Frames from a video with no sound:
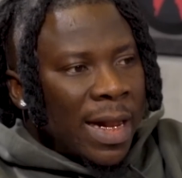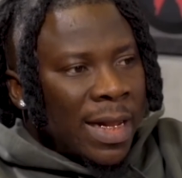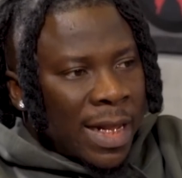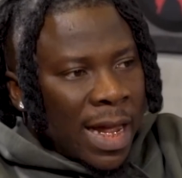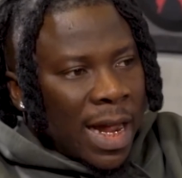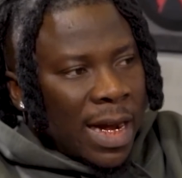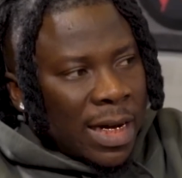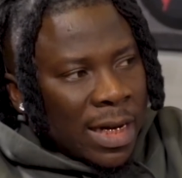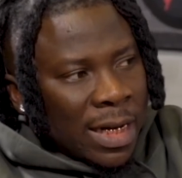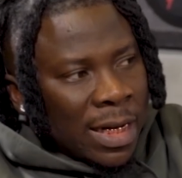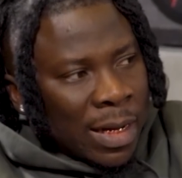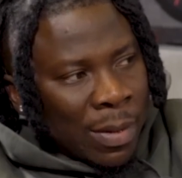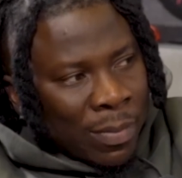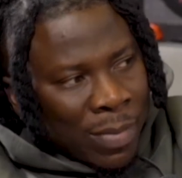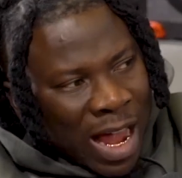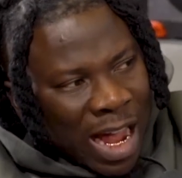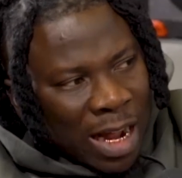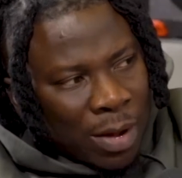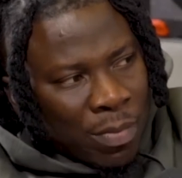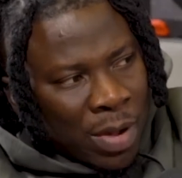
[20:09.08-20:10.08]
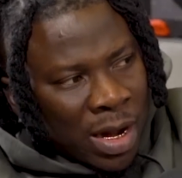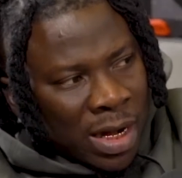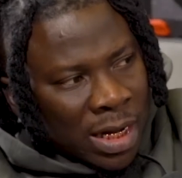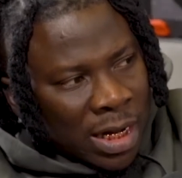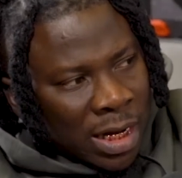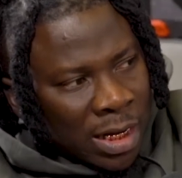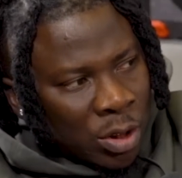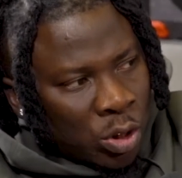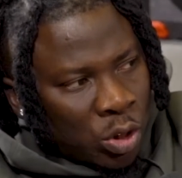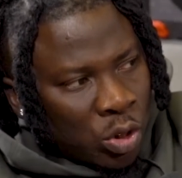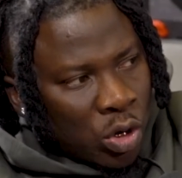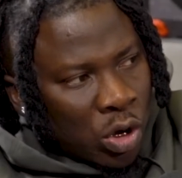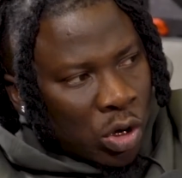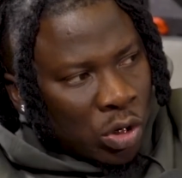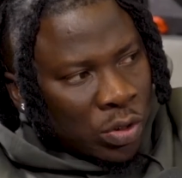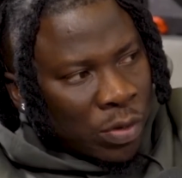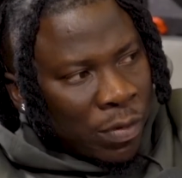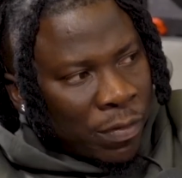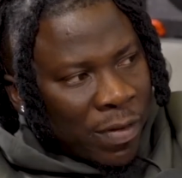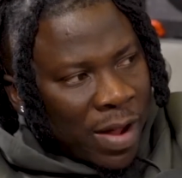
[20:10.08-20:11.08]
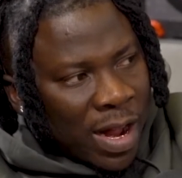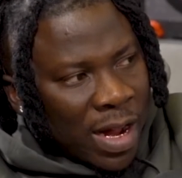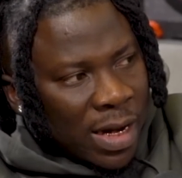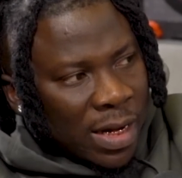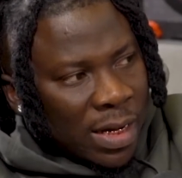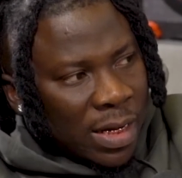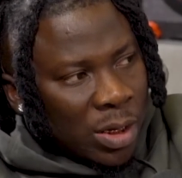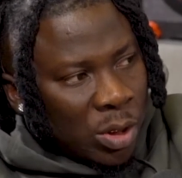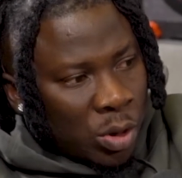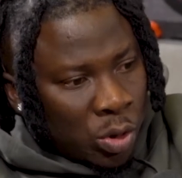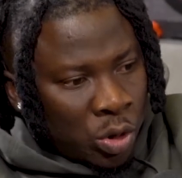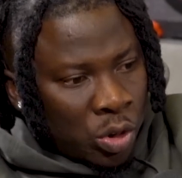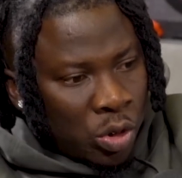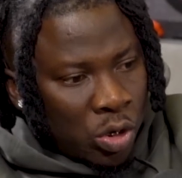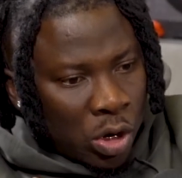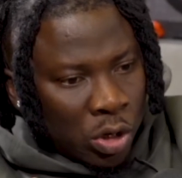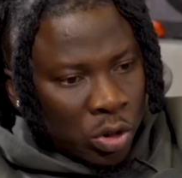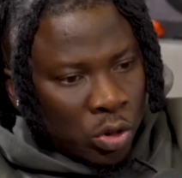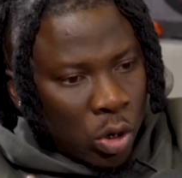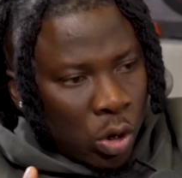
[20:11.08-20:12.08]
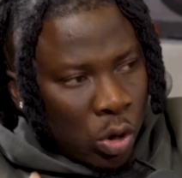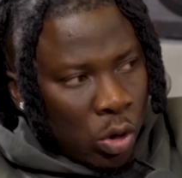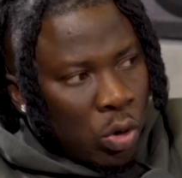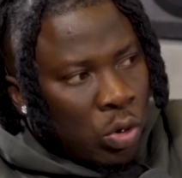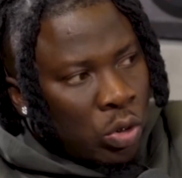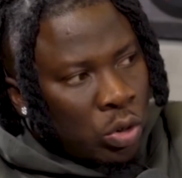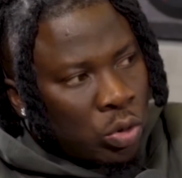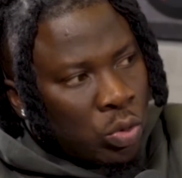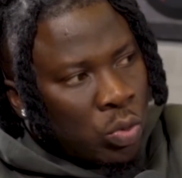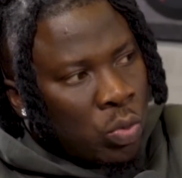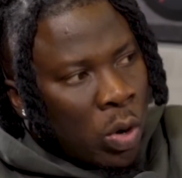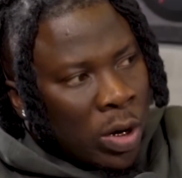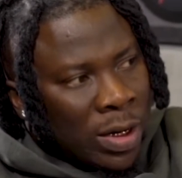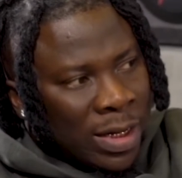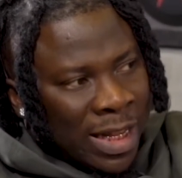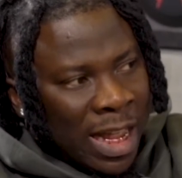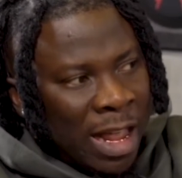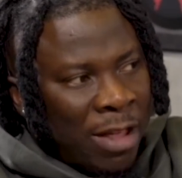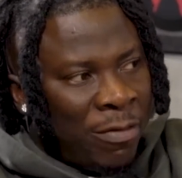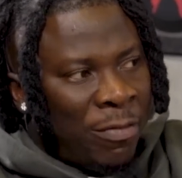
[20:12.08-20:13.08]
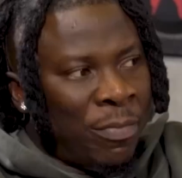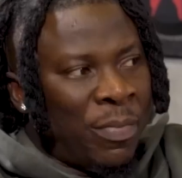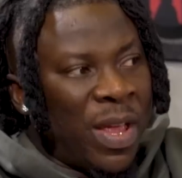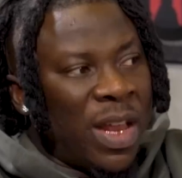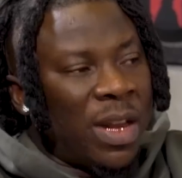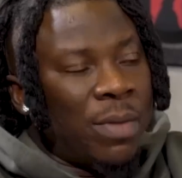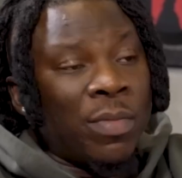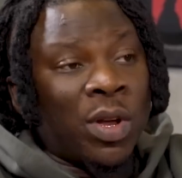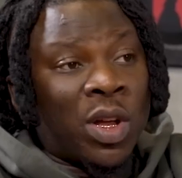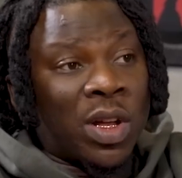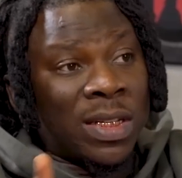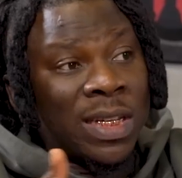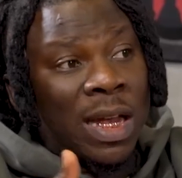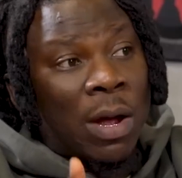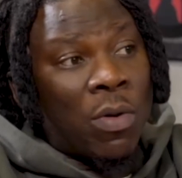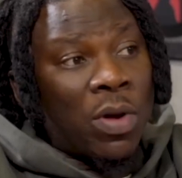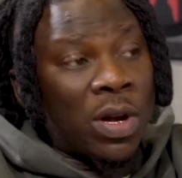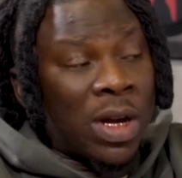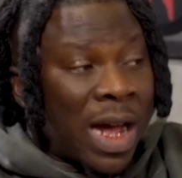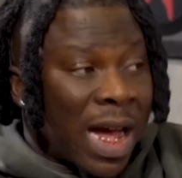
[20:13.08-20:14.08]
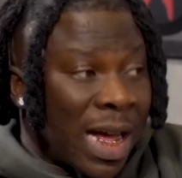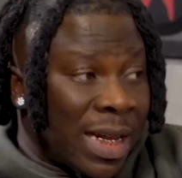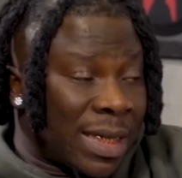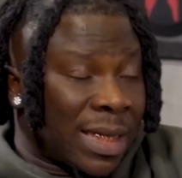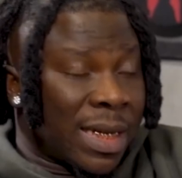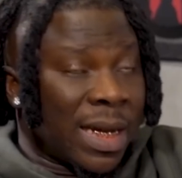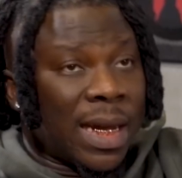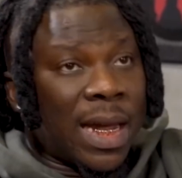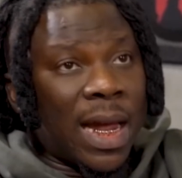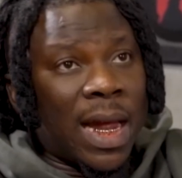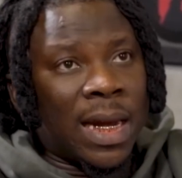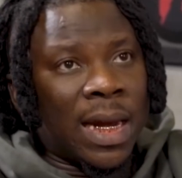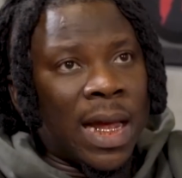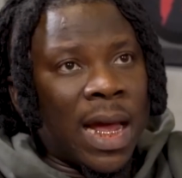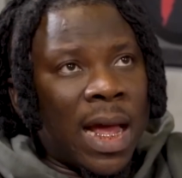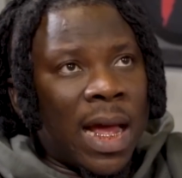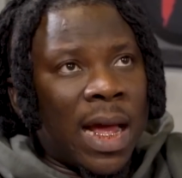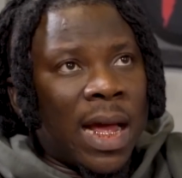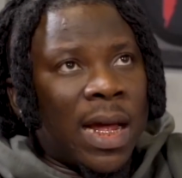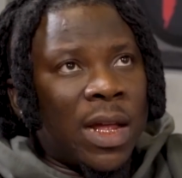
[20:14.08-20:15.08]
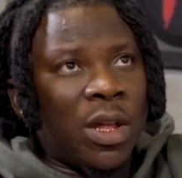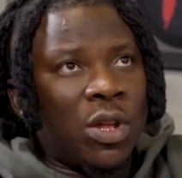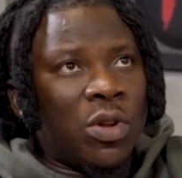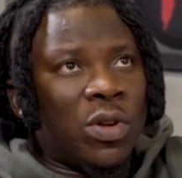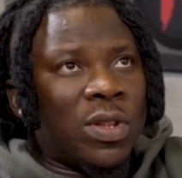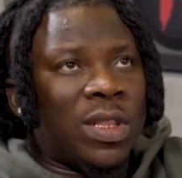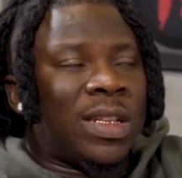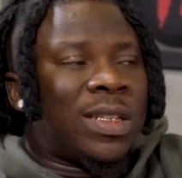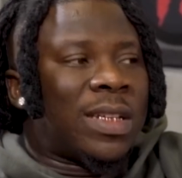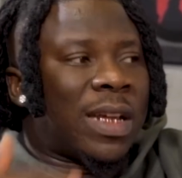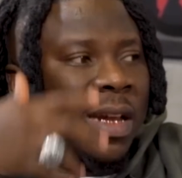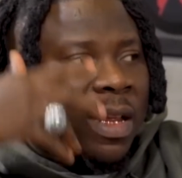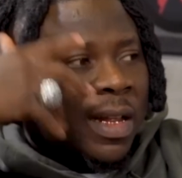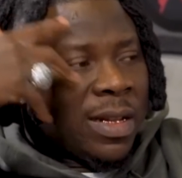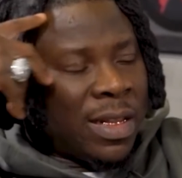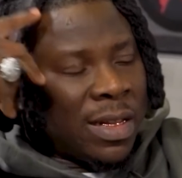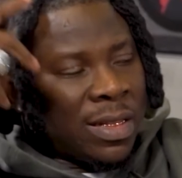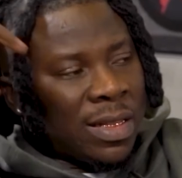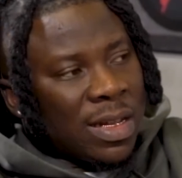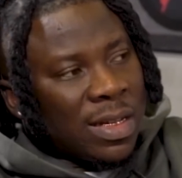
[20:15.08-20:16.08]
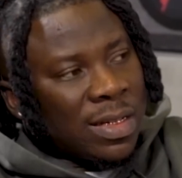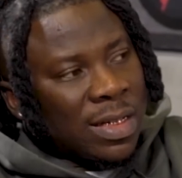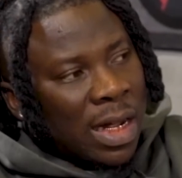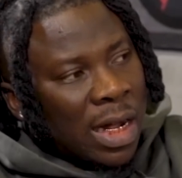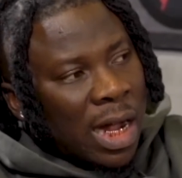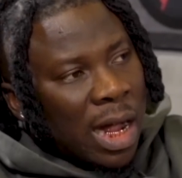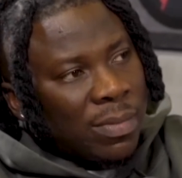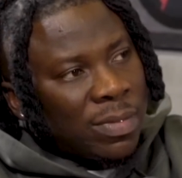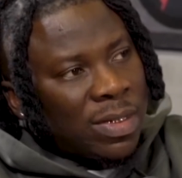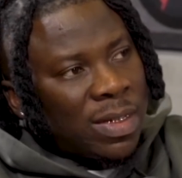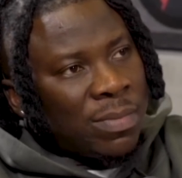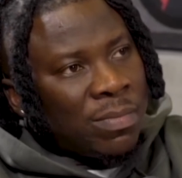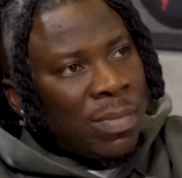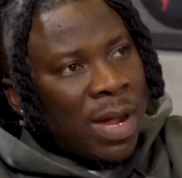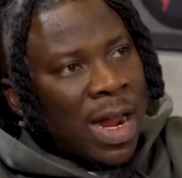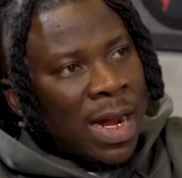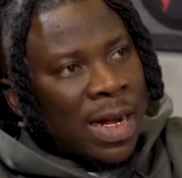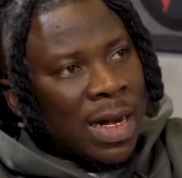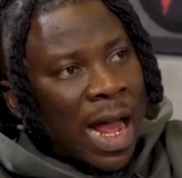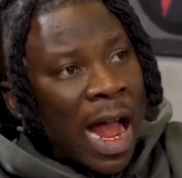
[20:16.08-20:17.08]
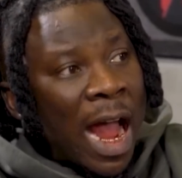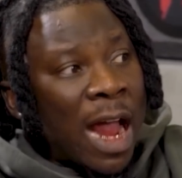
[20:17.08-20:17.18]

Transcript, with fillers: then the black man can should also find should also look to what they've been because I want to ask again, you know, these are the, the things that come to mind.